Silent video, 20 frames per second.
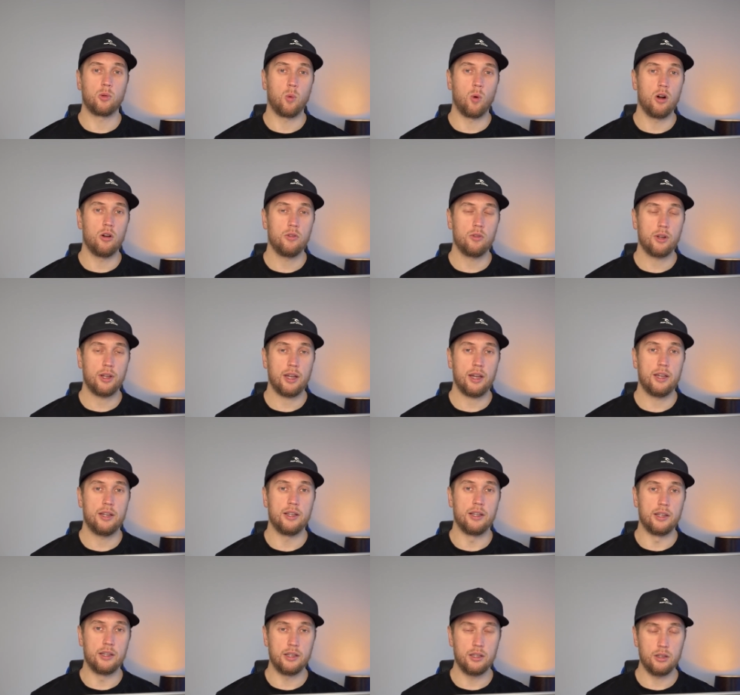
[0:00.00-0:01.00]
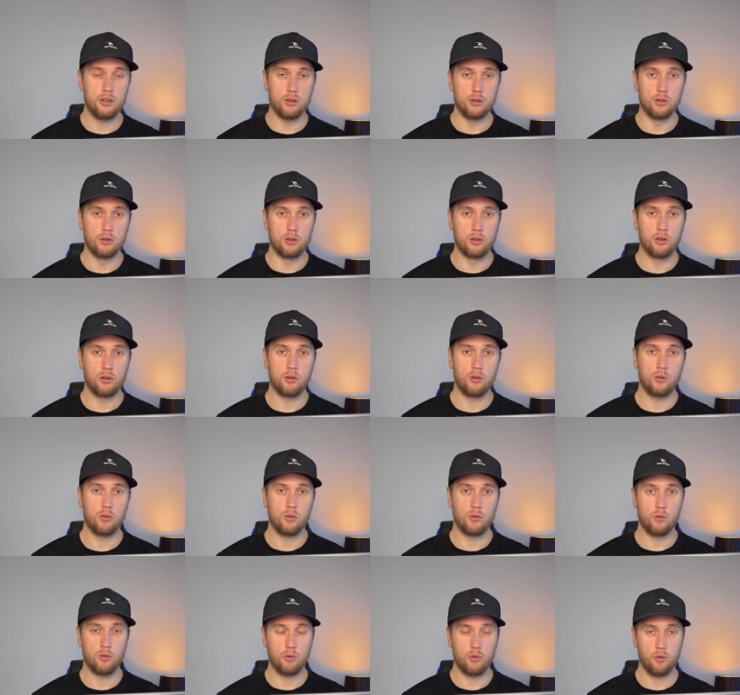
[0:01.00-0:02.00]
12K deal
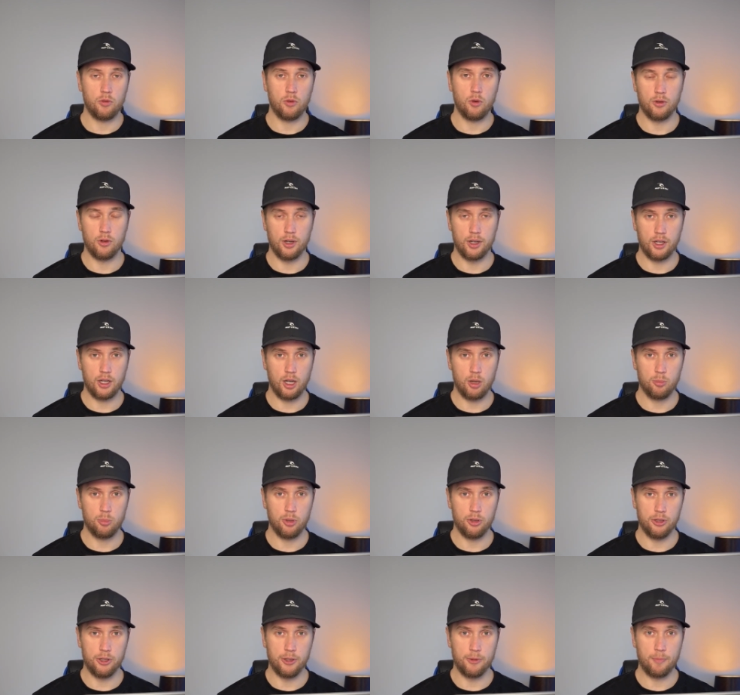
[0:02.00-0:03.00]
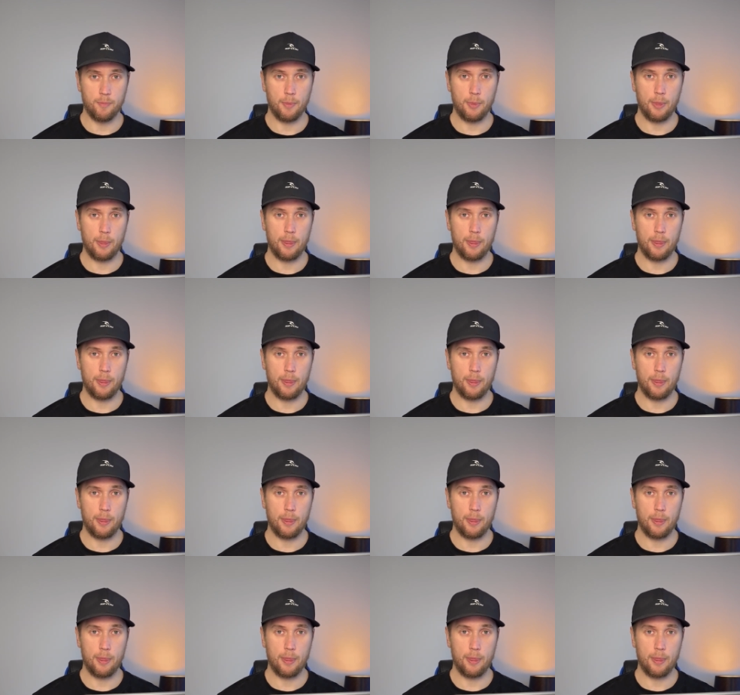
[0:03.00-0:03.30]
for a company.